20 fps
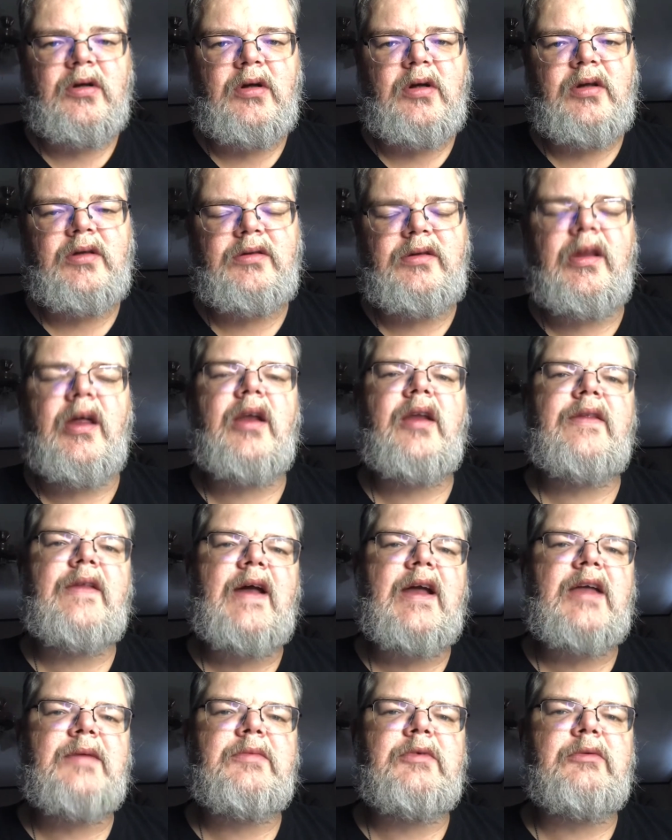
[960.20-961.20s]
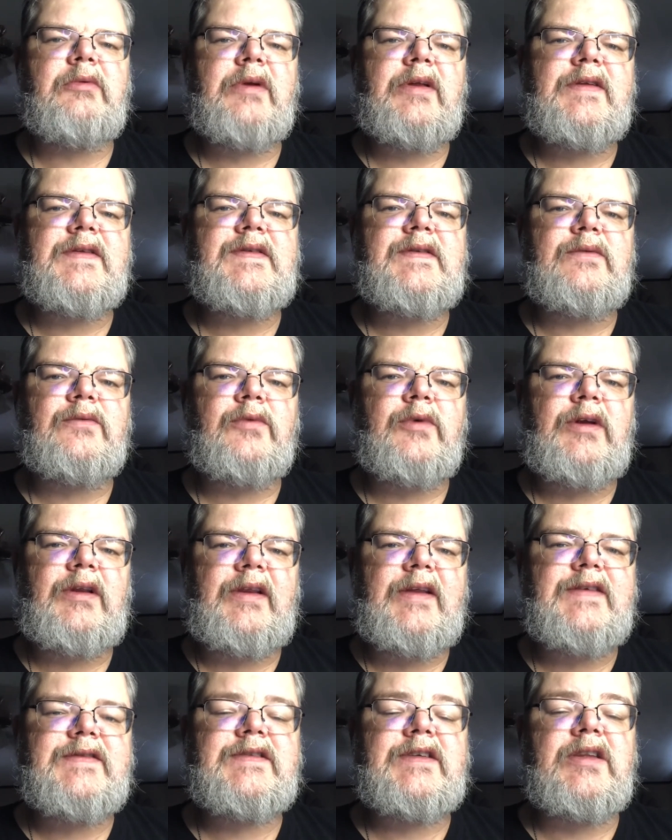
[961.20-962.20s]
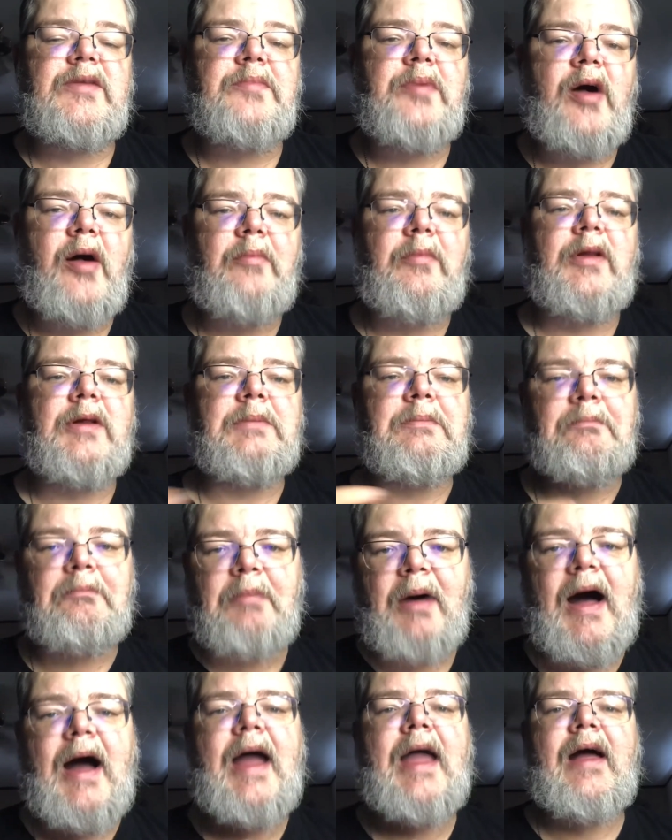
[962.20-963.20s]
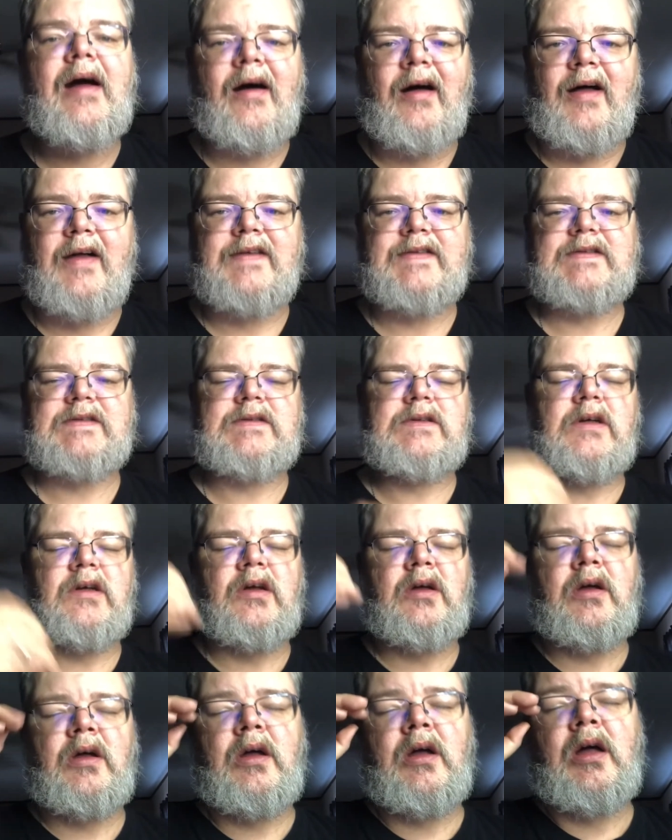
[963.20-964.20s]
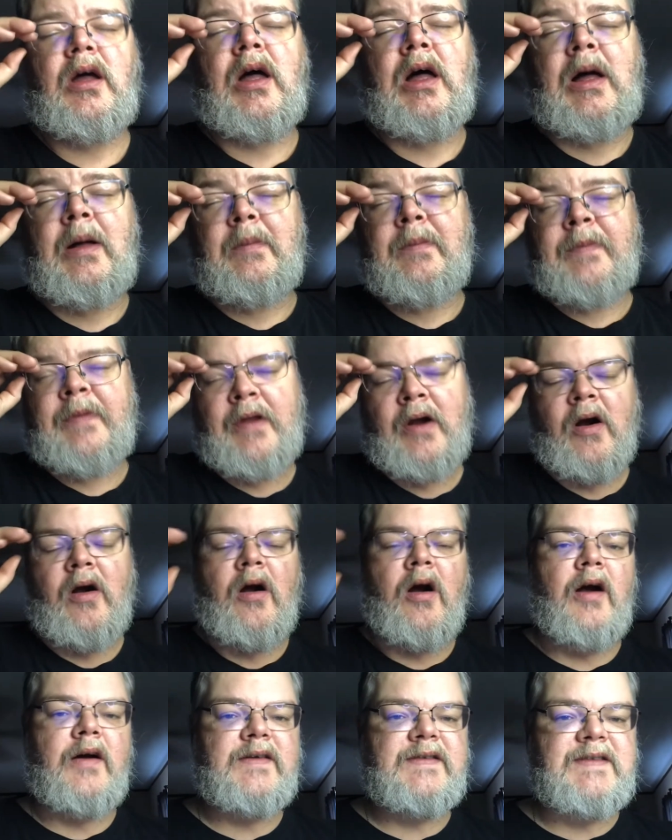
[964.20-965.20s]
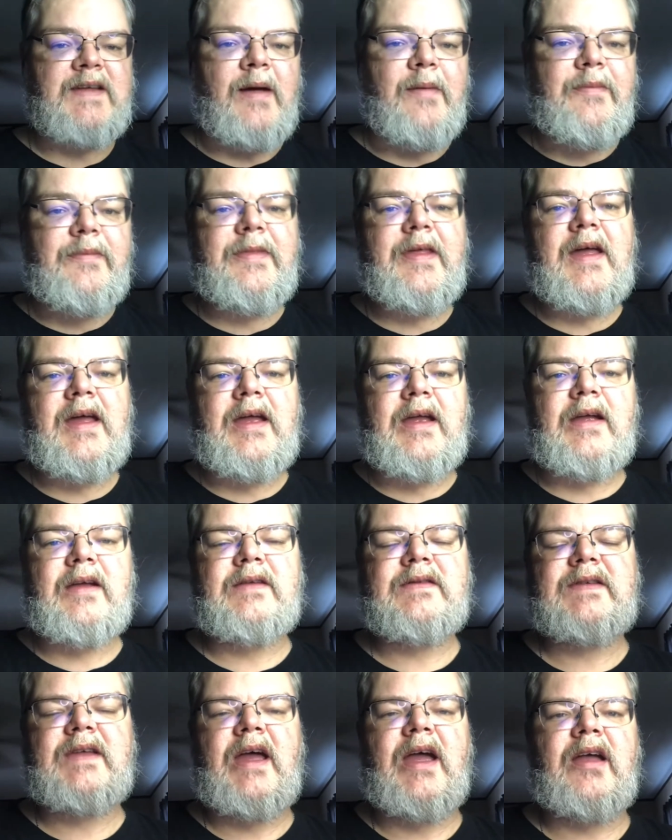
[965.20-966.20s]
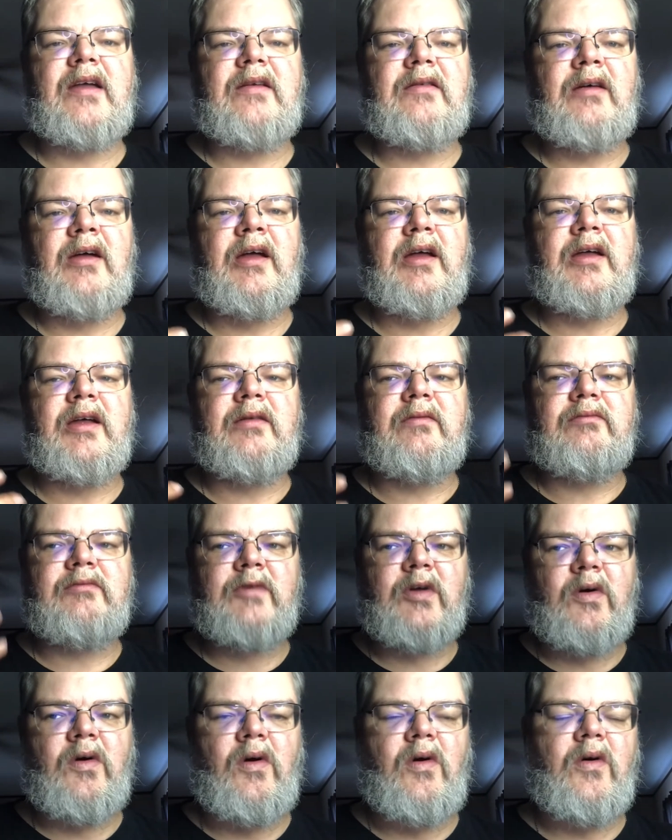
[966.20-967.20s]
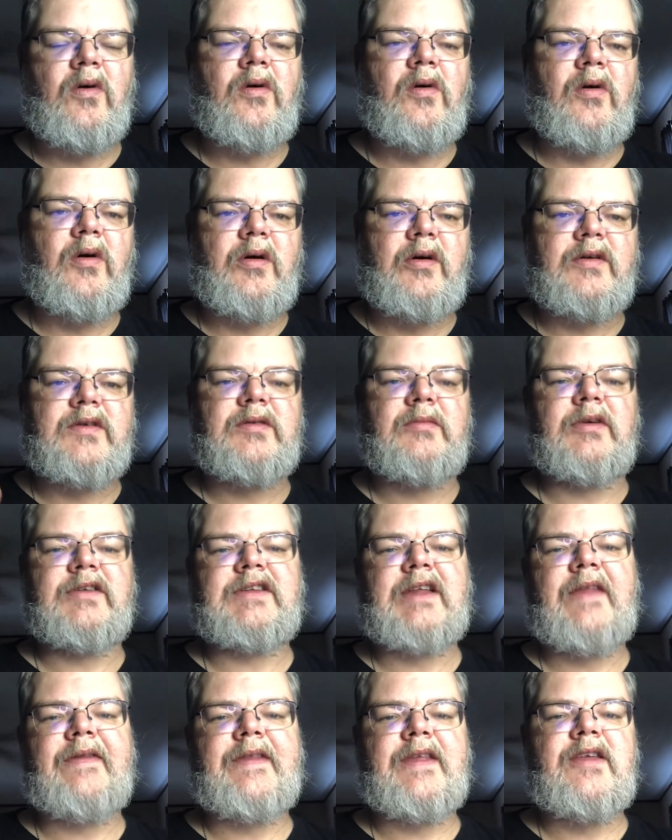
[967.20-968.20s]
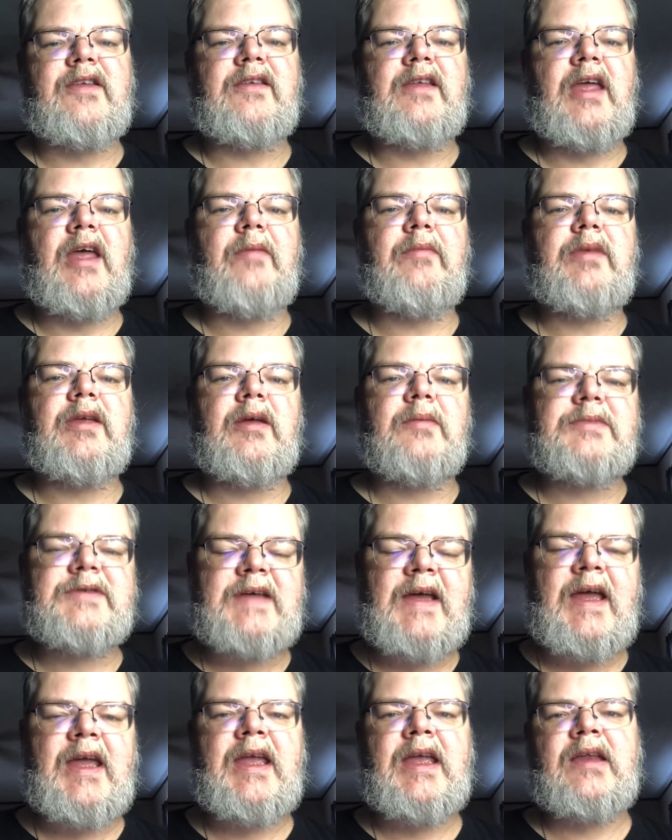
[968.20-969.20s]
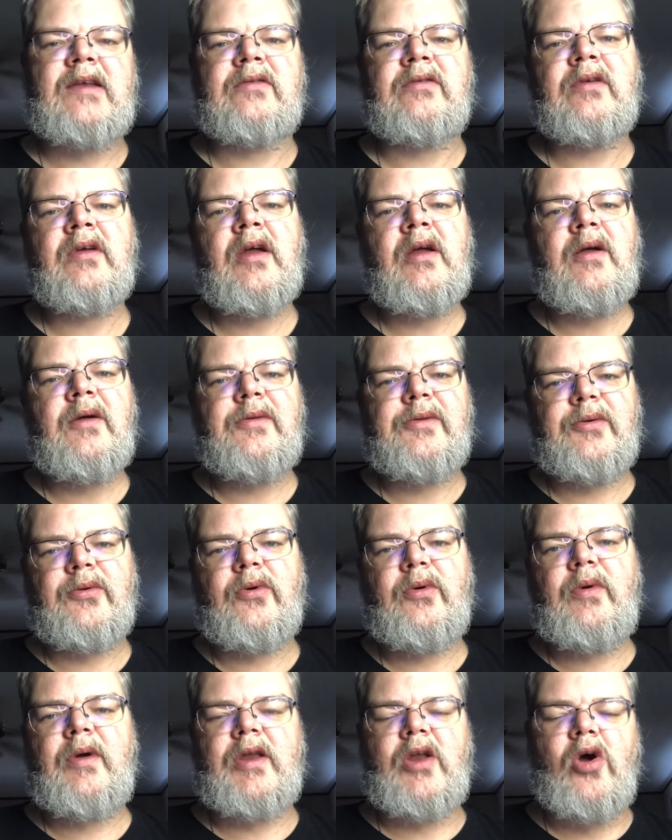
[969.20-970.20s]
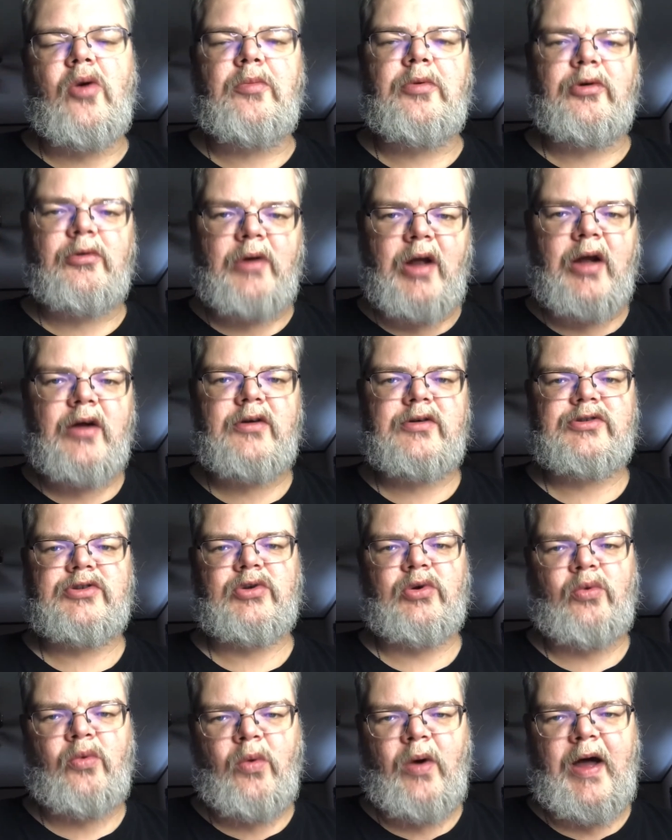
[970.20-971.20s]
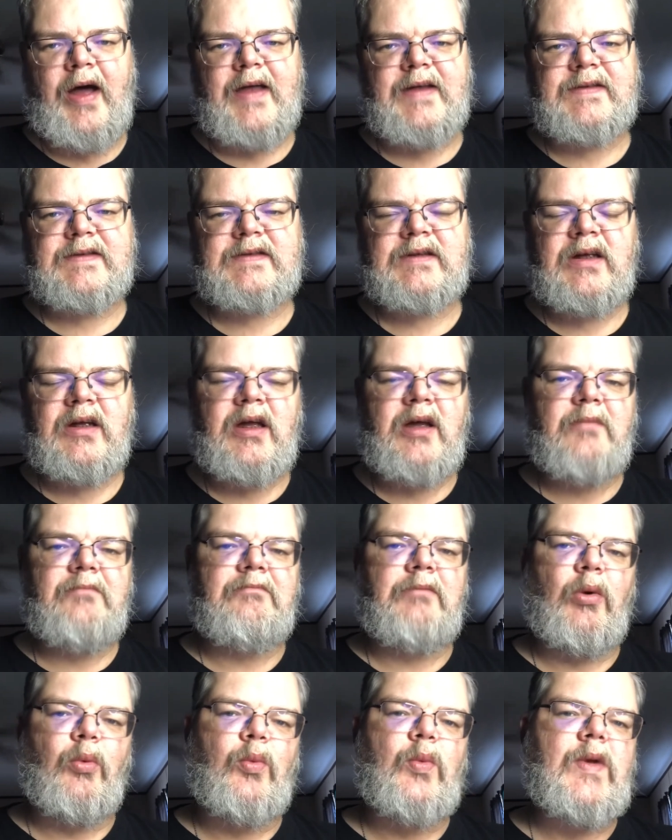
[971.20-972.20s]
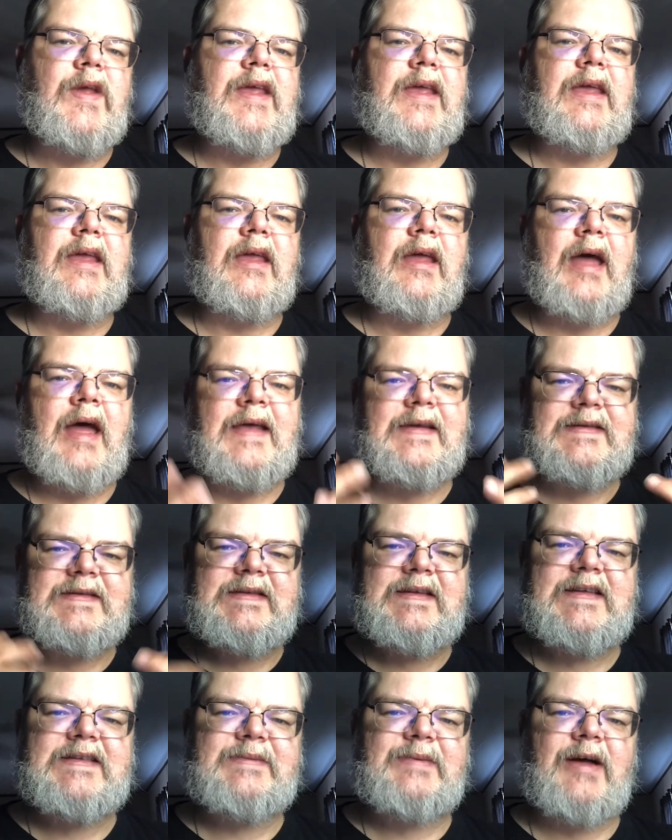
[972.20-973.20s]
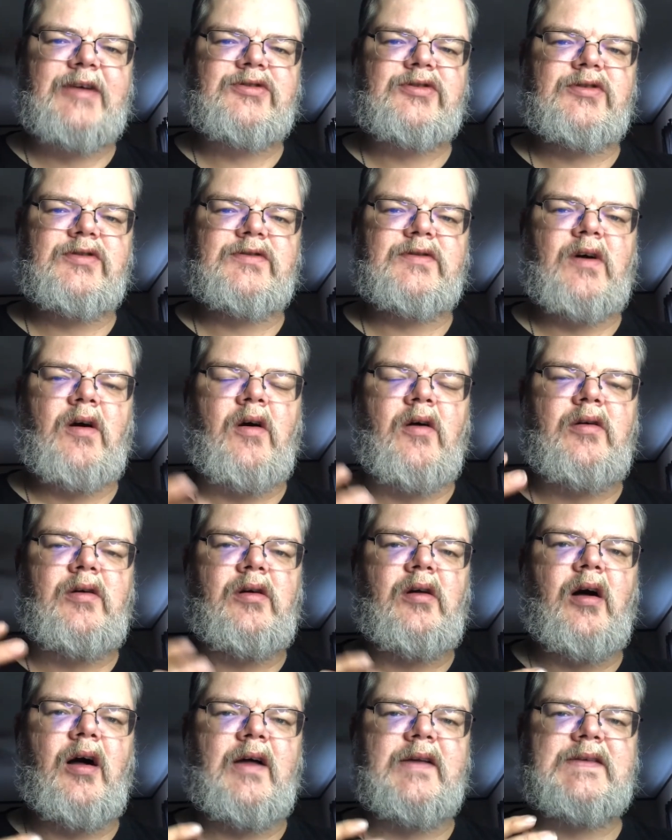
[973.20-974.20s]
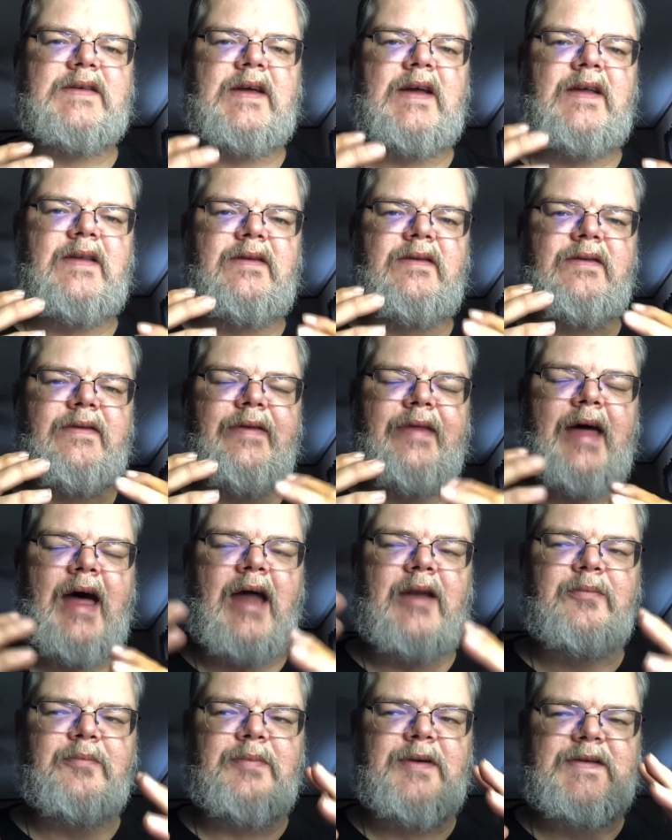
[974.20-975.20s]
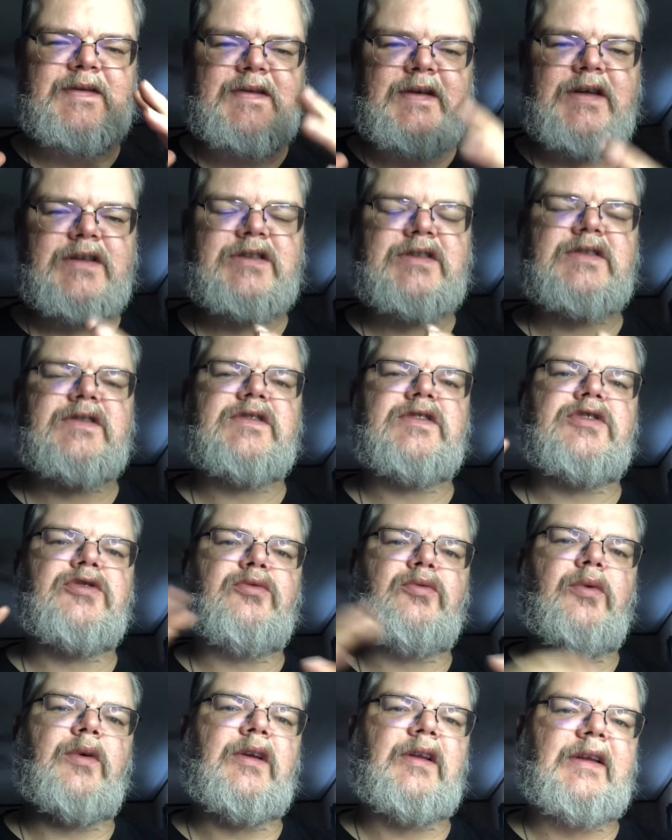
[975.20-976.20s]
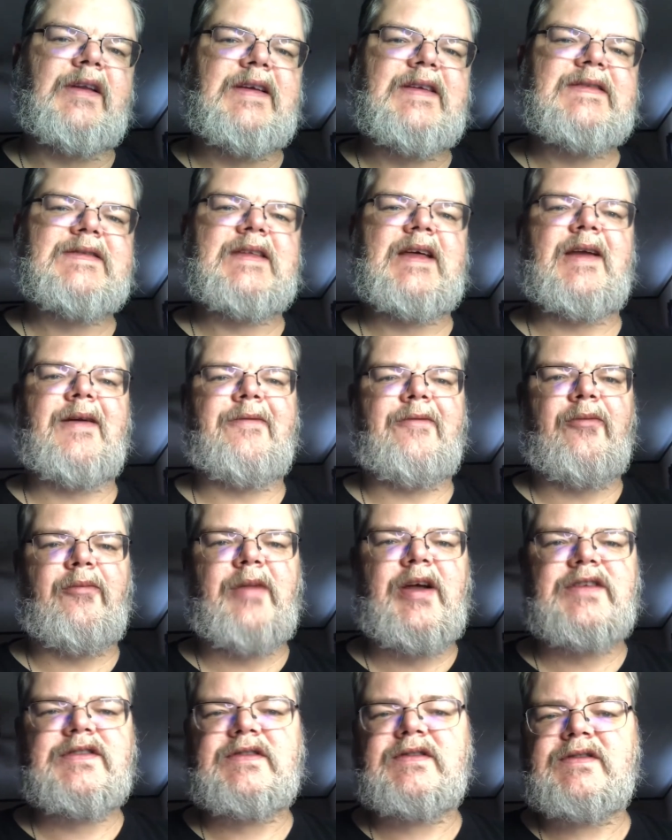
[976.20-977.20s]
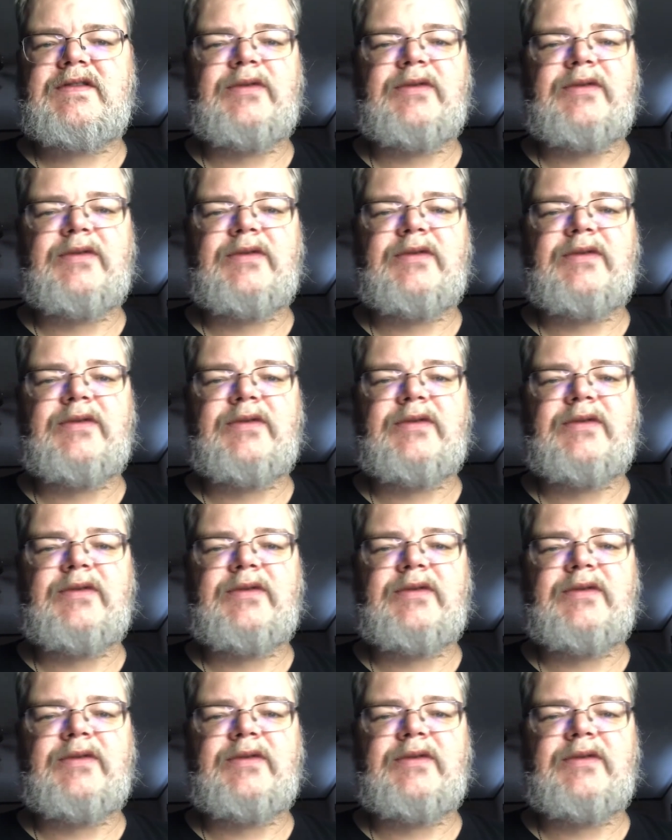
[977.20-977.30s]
None of that can be released to the public by us. There are some things like a call card or something like that that can be obtained through an open records request, but we as dispatchers are not in that position to release that information.